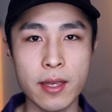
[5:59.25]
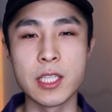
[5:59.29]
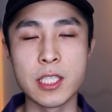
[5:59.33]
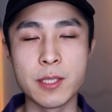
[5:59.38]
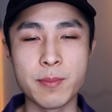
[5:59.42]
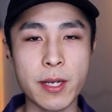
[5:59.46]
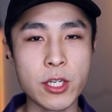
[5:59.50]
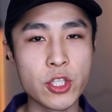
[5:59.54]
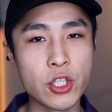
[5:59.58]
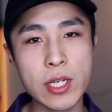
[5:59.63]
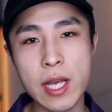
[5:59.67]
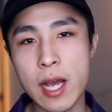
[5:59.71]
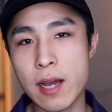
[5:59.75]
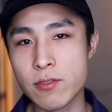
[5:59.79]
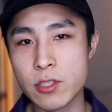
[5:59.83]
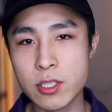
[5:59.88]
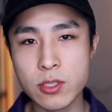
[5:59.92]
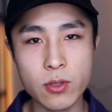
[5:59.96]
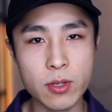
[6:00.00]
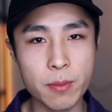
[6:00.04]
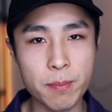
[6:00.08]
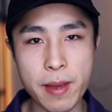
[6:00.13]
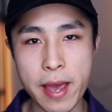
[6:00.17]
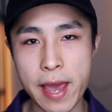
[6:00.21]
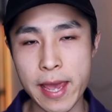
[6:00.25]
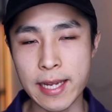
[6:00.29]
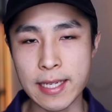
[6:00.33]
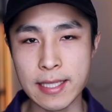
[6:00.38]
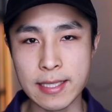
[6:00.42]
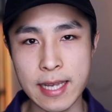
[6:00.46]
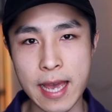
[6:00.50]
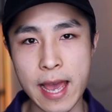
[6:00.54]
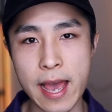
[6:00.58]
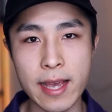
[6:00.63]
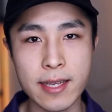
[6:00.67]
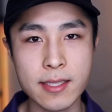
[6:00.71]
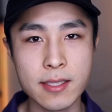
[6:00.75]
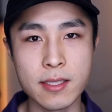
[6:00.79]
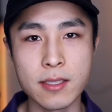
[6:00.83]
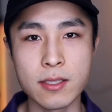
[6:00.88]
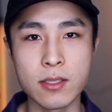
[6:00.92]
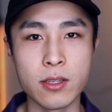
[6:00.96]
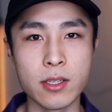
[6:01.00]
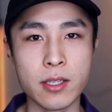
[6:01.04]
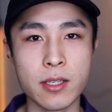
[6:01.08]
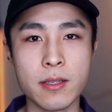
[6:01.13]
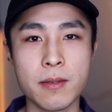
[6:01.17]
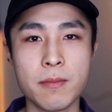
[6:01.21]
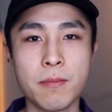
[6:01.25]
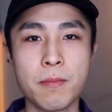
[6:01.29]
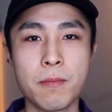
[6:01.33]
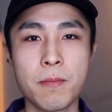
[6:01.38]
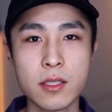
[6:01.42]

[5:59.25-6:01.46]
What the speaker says: especially after sort of paying taxes on it.